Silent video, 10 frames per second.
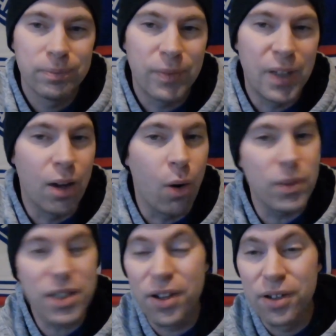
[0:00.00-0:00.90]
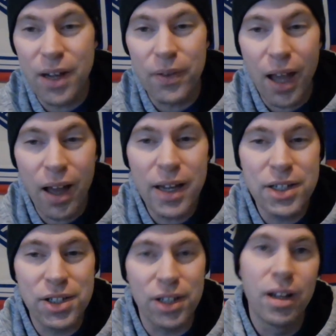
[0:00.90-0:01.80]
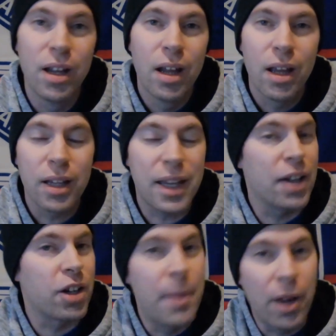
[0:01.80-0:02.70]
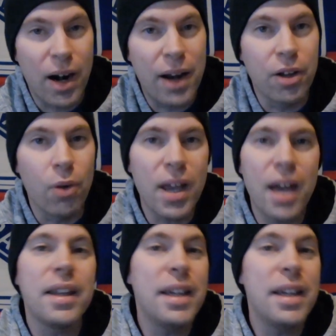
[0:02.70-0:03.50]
you know, it was cleared down the ice, and Keandre Miller had to go get it.